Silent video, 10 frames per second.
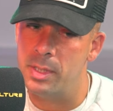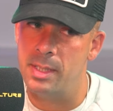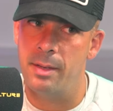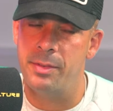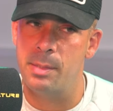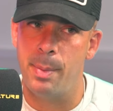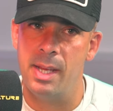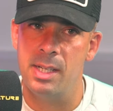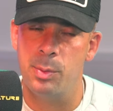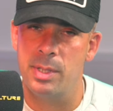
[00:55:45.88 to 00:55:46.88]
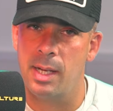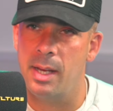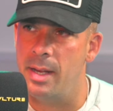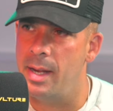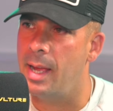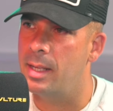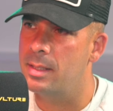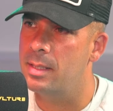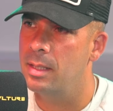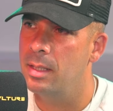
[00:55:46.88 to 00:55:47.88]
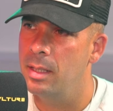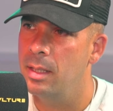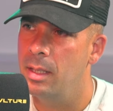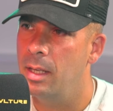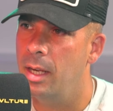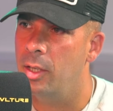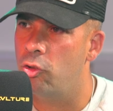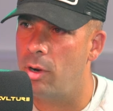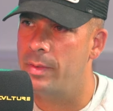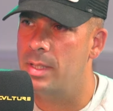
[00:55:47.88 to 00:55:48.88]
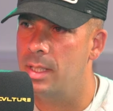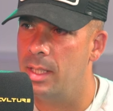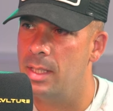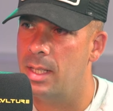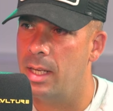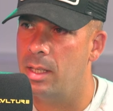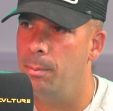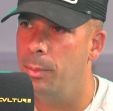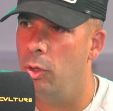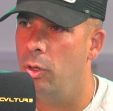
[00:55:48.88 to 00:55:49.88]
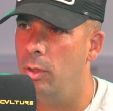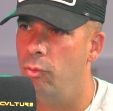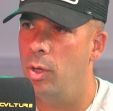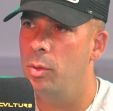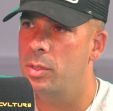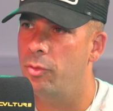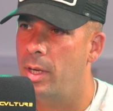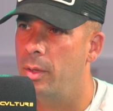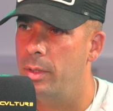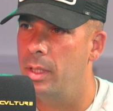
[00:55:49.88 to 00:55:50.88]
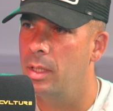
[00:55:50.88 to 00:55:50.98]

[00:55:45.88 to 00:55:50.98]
as if space was like a net and gravity is like a ball that rolls around it.